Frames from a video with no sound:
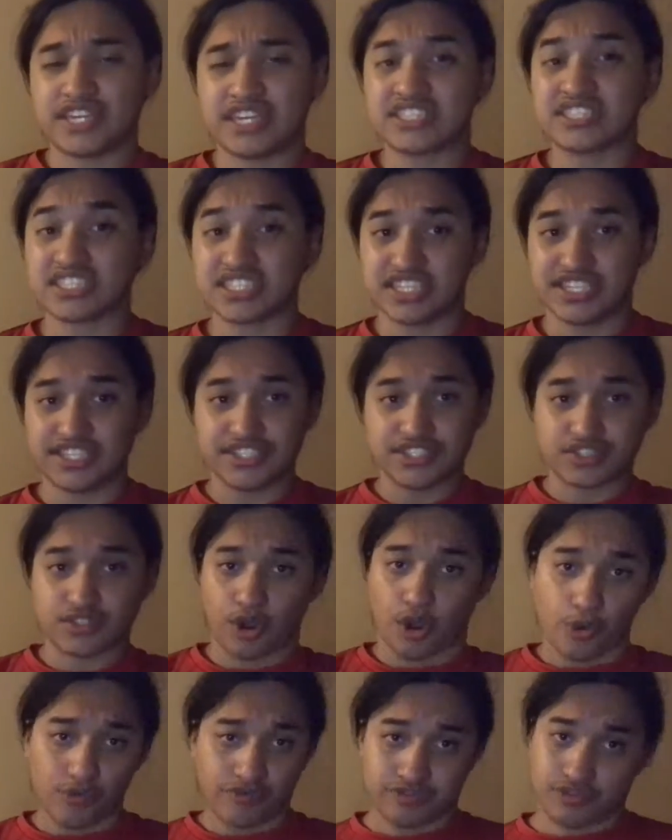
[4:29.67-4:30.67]
decks is
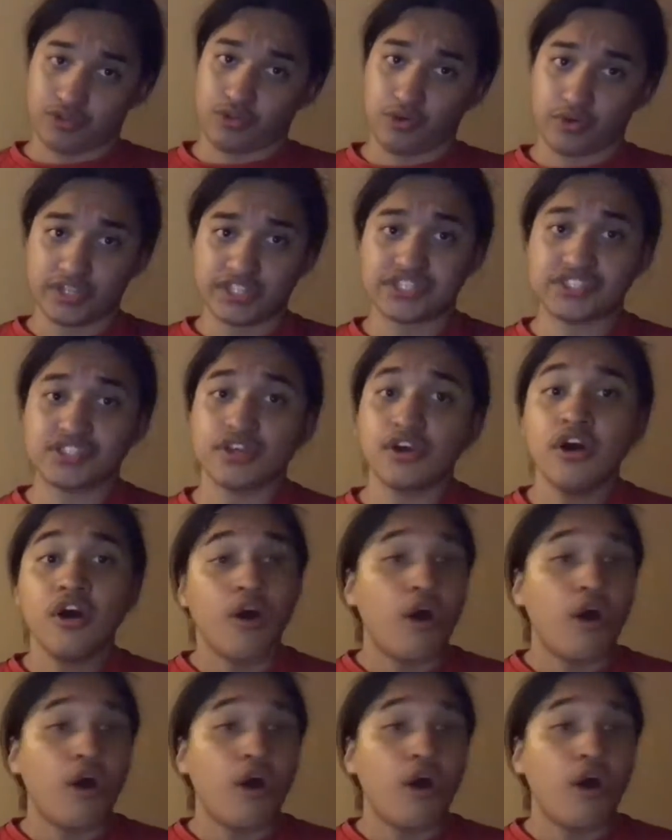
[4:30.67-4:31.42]
Overlords.